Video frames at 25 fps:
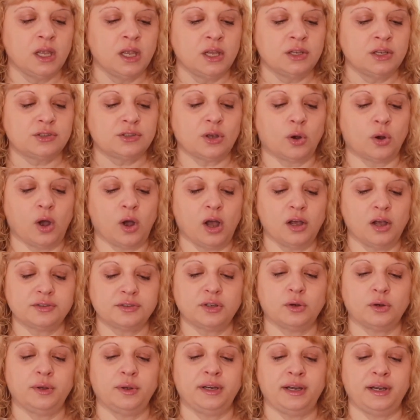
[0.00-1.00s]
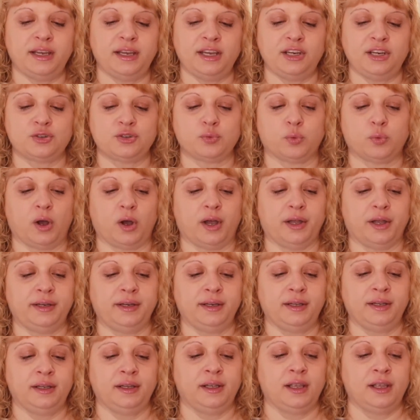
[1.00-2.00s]
So also in each
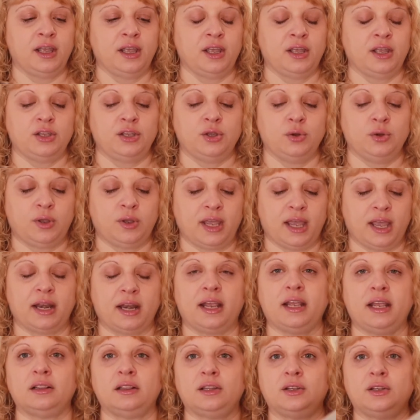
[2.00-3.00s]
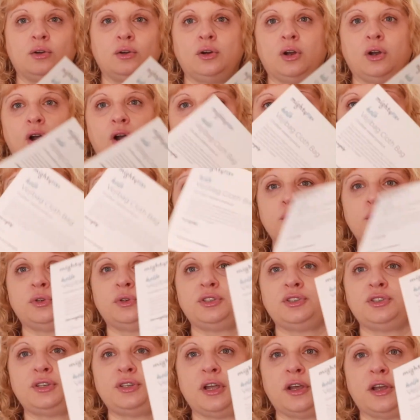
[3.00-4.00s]
one, you get a little card
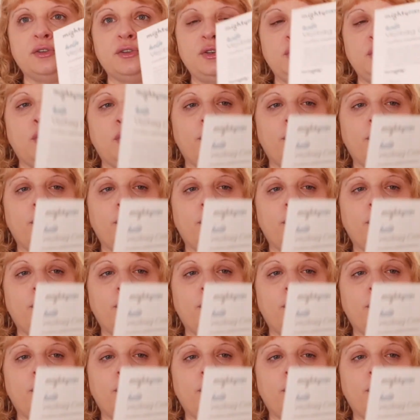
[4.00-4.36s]
which tells you